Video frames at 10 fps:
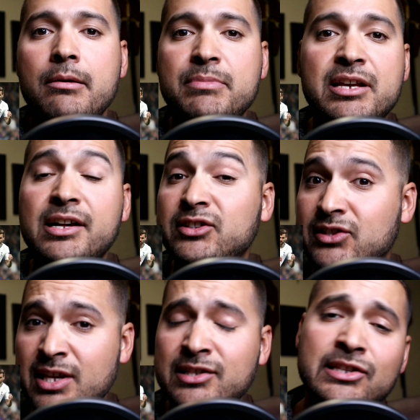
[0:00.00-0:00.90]

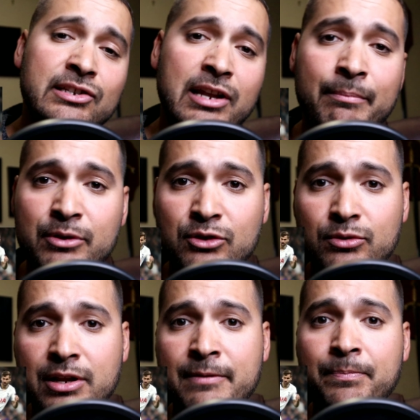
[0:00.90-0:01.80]
because this is an
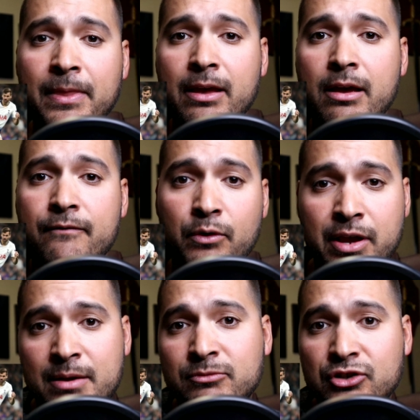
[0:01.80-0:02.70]
opportunity for
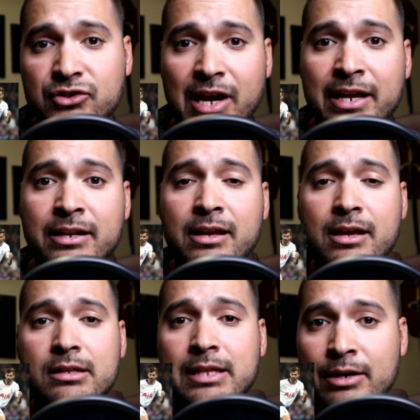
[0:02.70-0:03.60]
him to shine
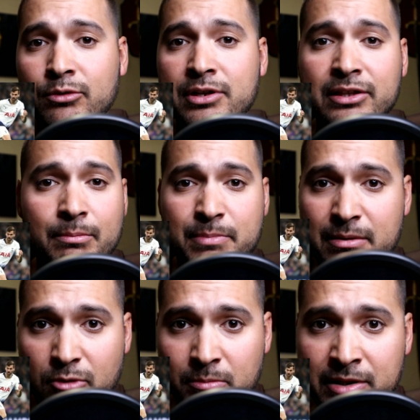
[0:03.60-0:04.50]
not only in the
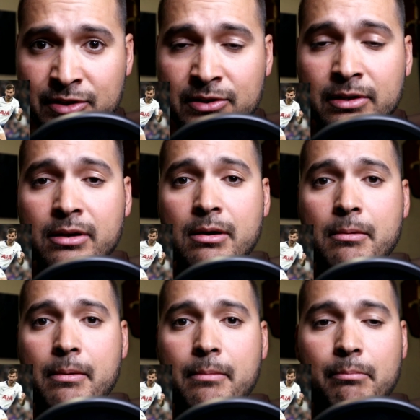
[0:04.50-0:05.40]
big moments,
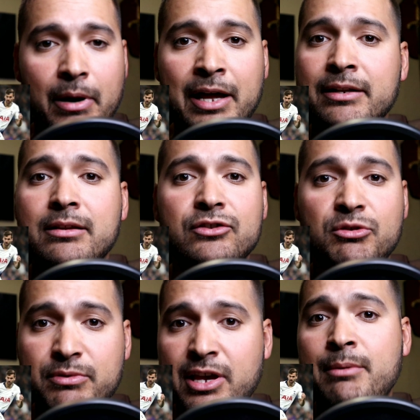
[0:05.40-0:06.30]
but
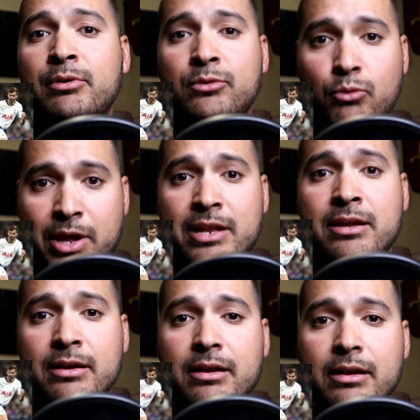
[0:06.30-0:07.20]
to be able to
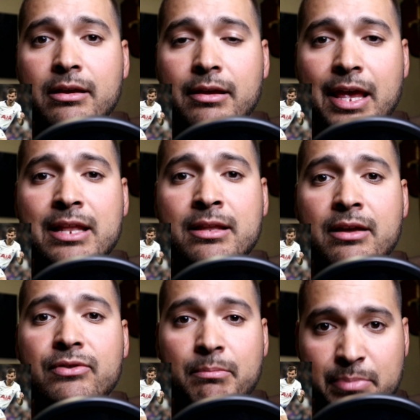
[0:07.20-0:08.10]
win in
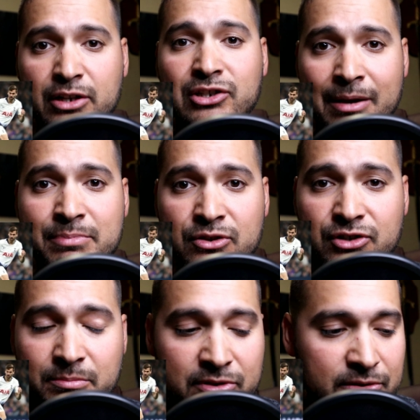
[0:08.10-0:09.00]
the big
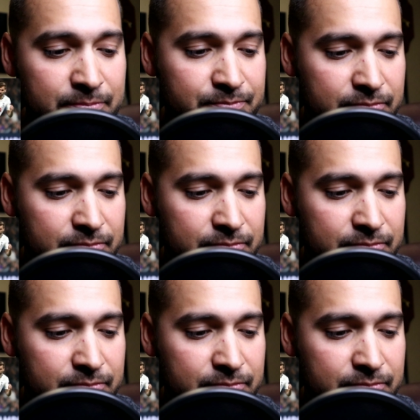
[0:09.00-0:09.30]
championships.